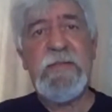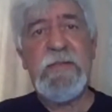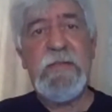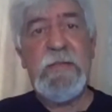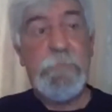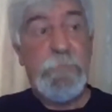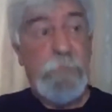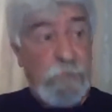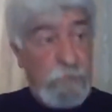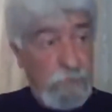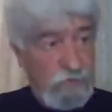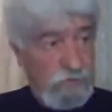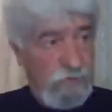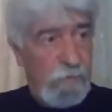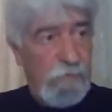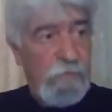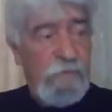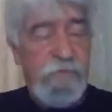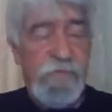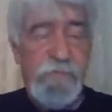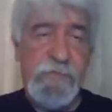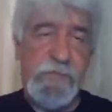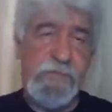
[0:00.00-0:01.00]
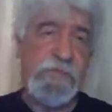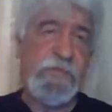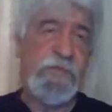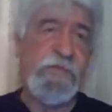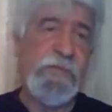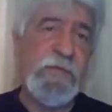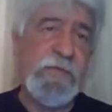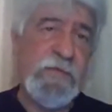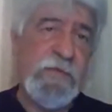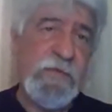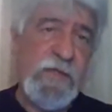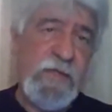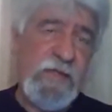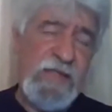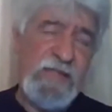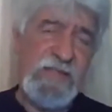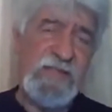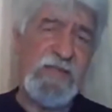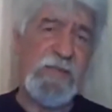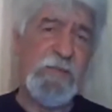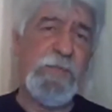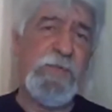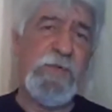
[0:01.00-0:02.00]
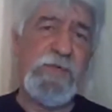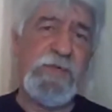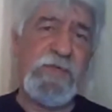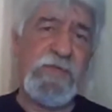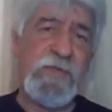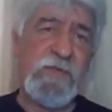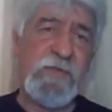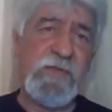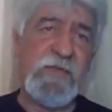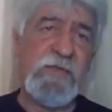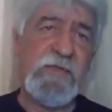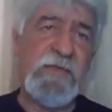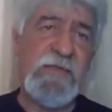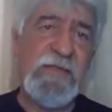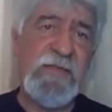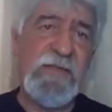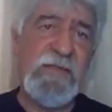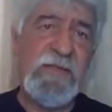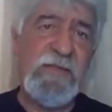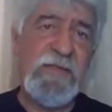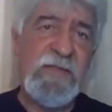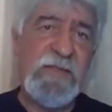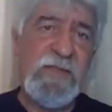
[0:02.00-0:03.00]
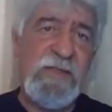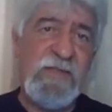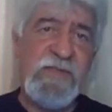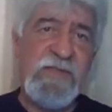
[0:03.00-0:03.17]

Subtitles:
because I'm living as a person in